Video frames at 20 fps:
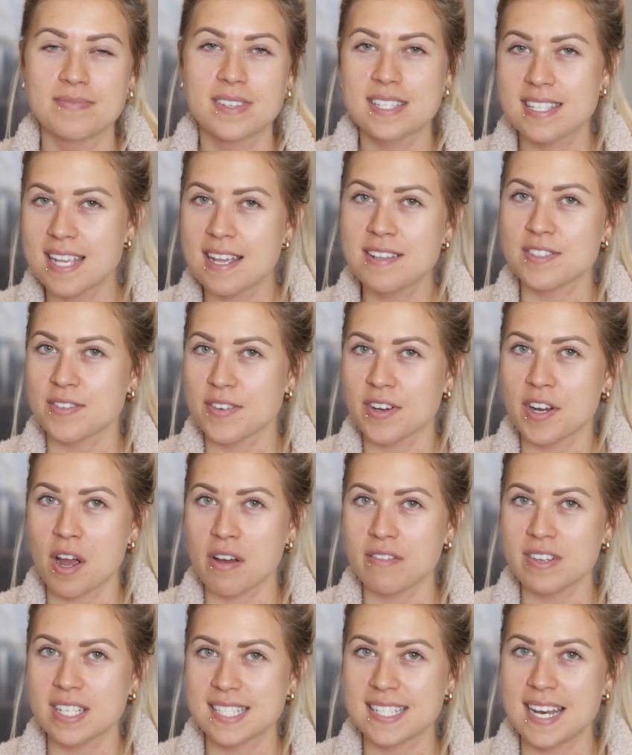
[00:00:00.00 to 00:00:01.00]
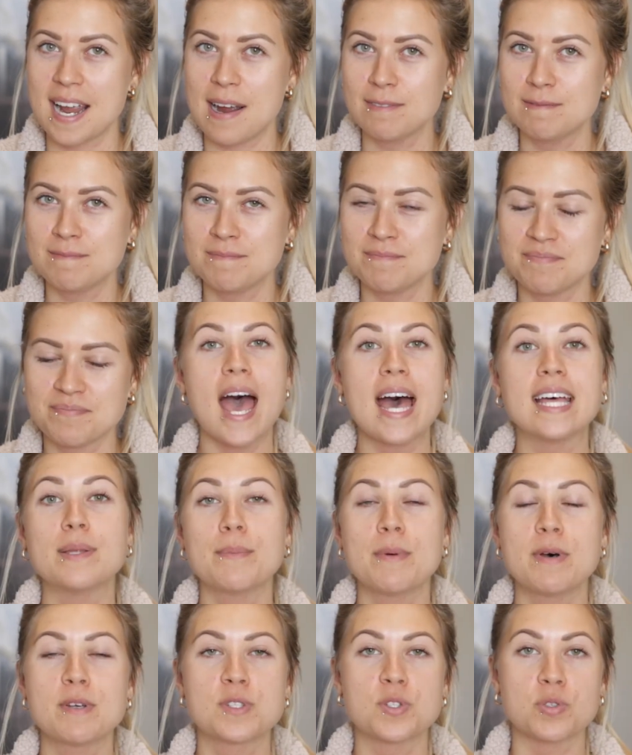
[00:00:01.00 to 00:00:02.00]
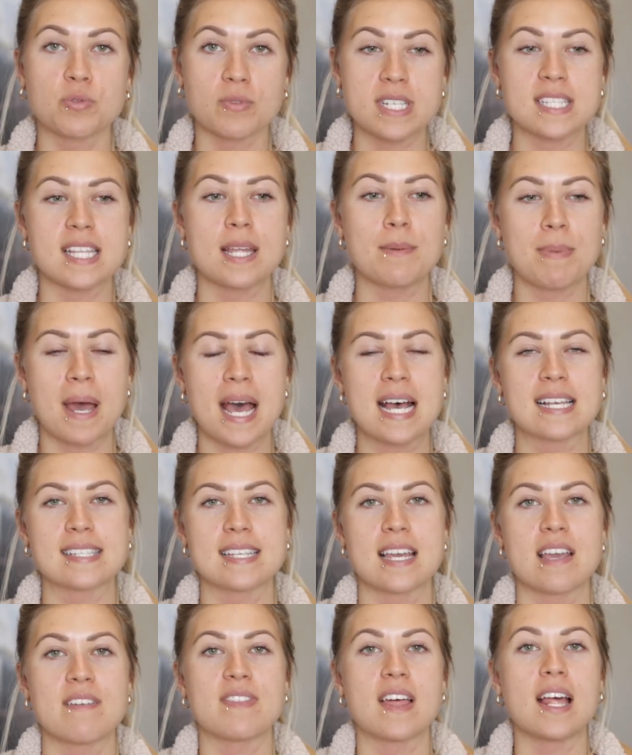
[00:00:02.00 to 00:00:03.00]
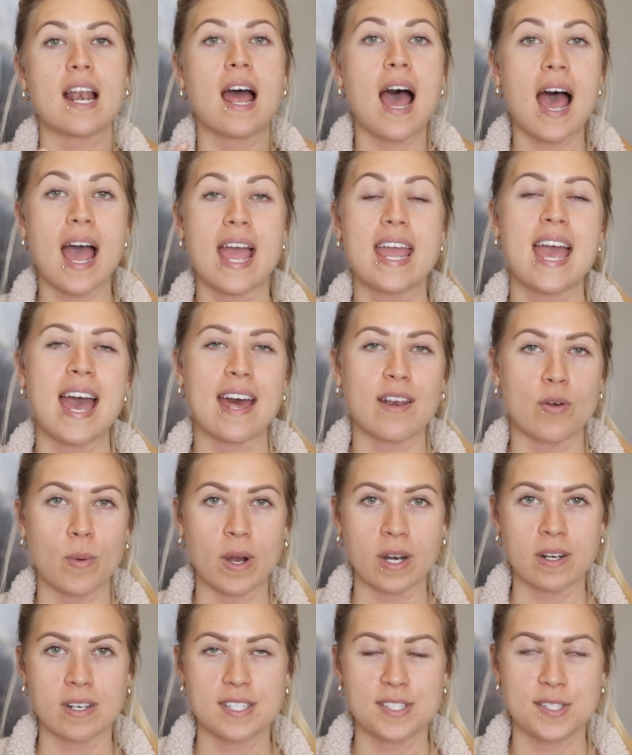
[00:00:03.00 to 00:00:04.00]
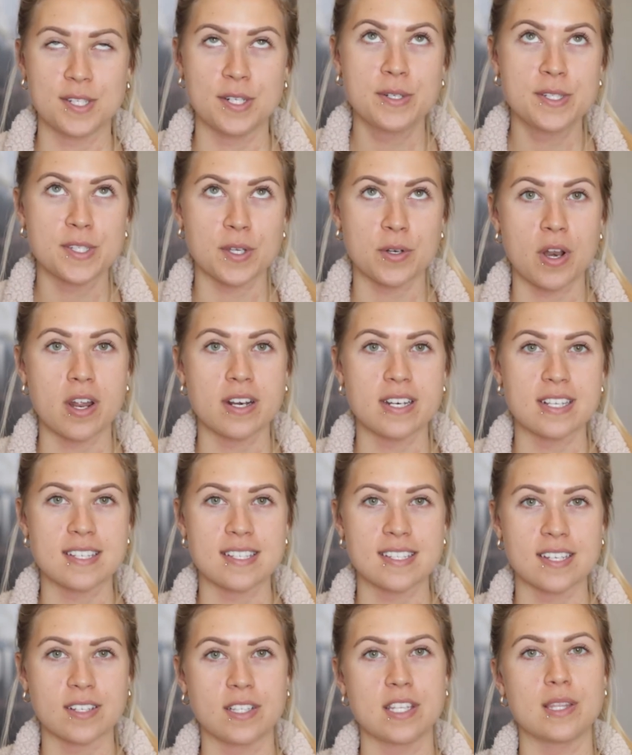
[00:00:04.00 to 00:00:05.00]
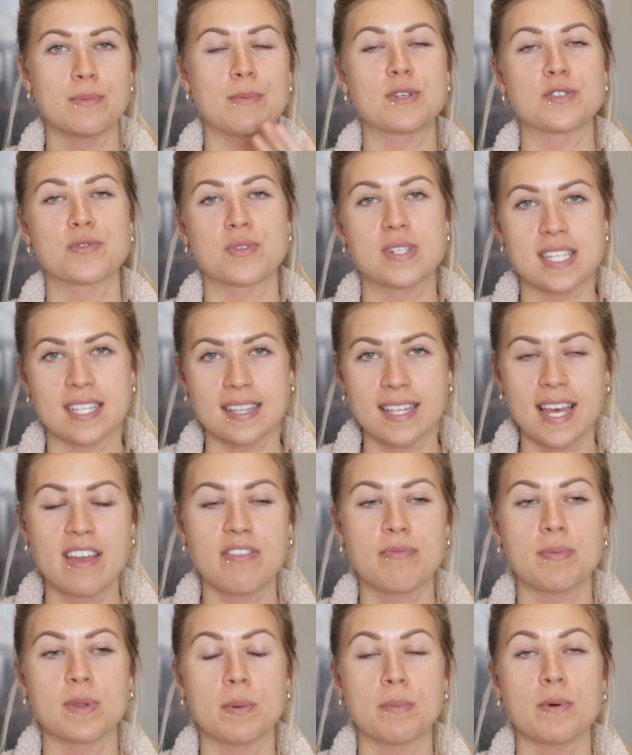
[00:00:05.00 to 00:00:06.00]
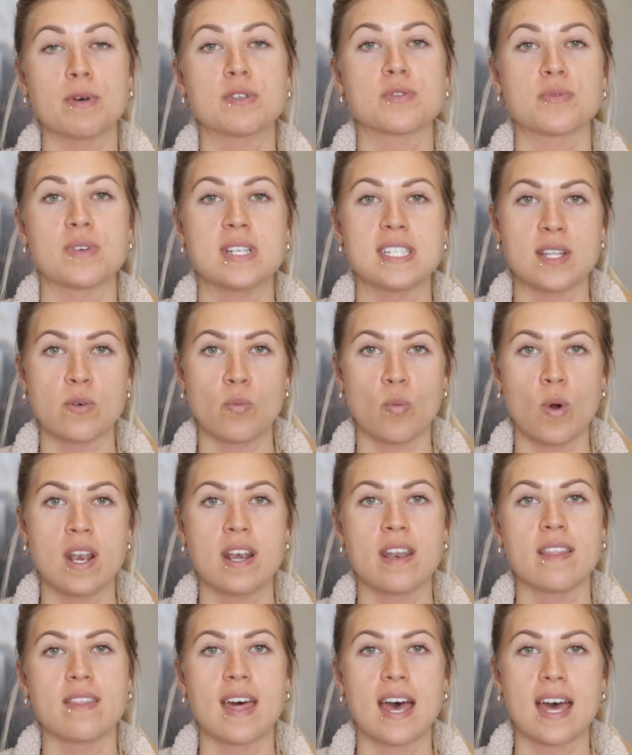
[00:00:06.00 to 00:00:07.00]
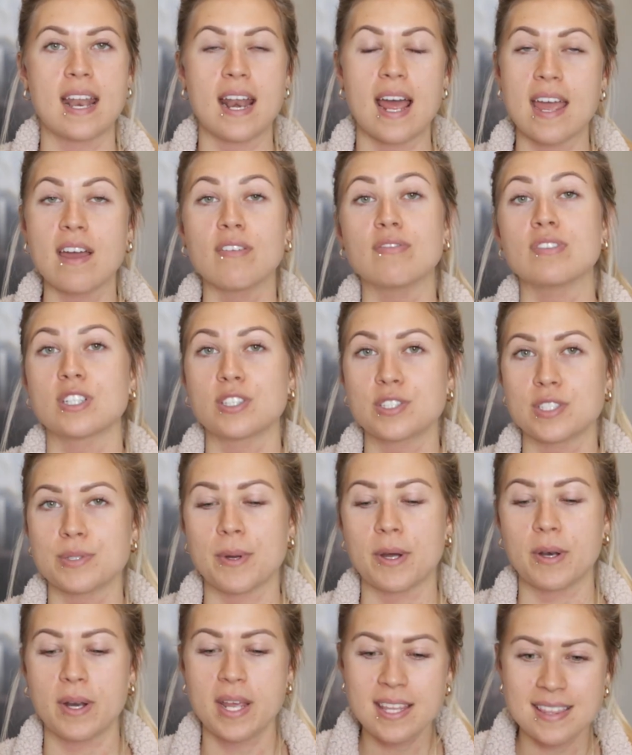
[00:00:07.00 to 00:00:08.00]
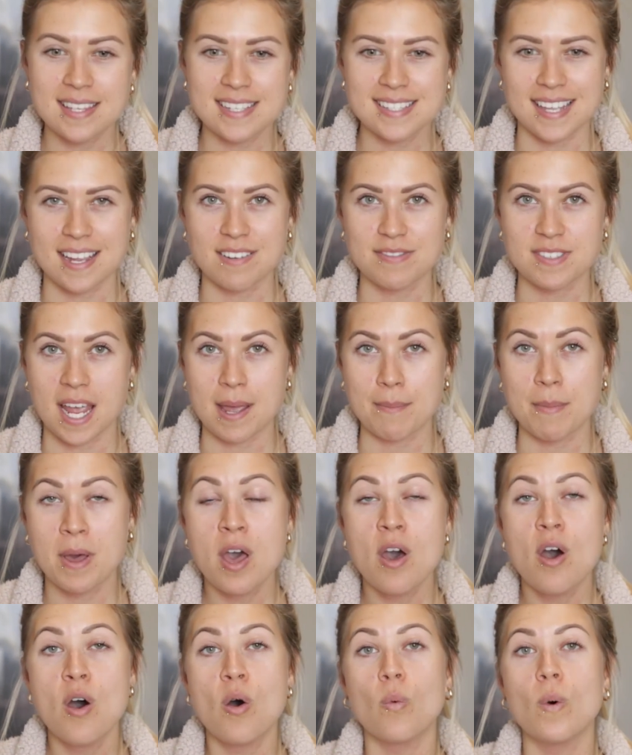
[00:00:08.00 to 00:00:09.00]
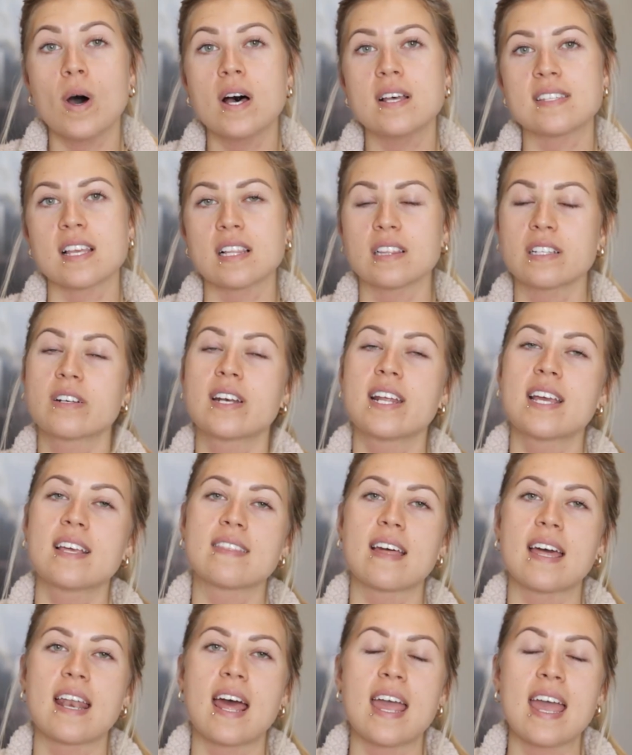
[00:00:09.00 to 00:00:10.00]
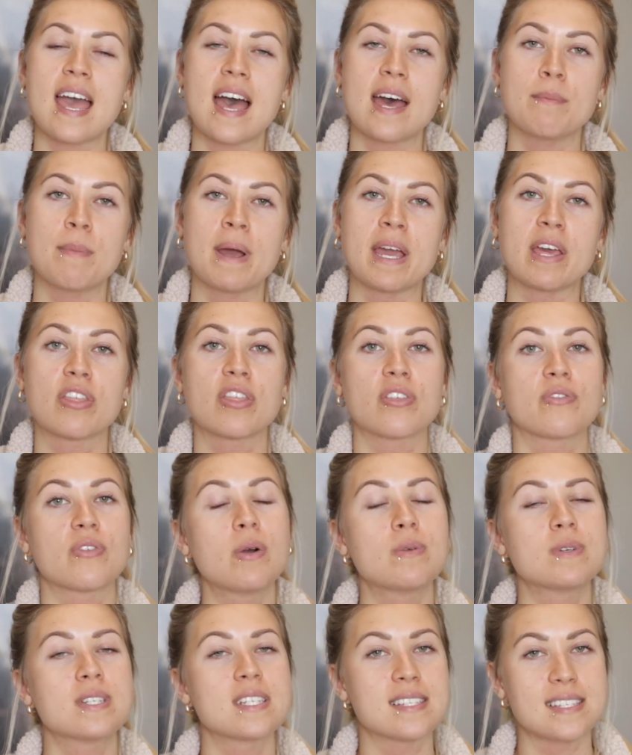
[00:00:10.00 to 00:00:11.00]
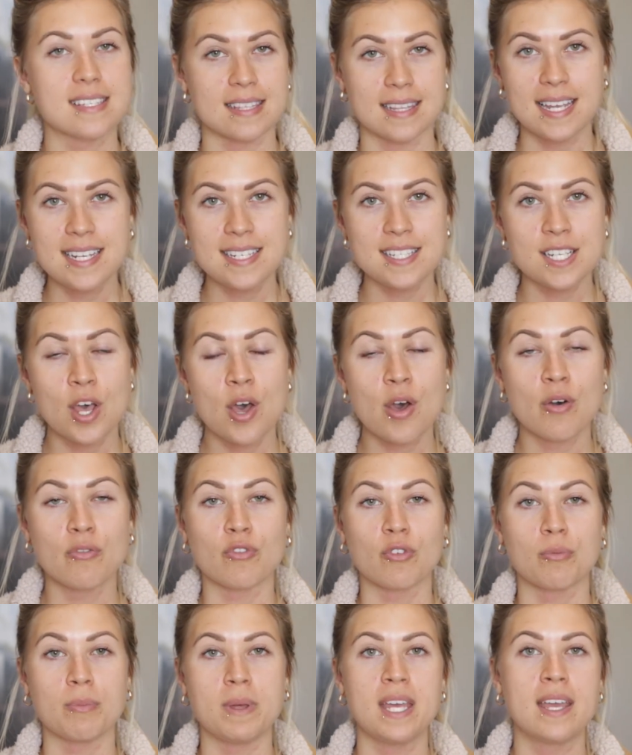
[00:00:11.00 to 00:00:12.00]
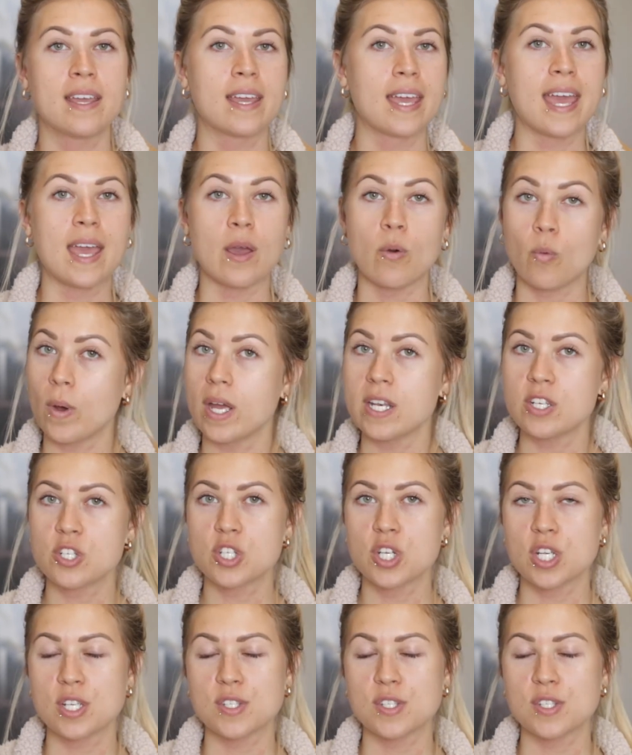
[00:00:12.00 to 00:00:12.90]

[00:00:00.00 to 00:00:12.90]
It sounds very obvious now. And the most recent past life that I had awareness to, so not necessarily the most recent life, but the most recent one that I have learned about in this lifetime, was learning that I had my throat slit for being a witch.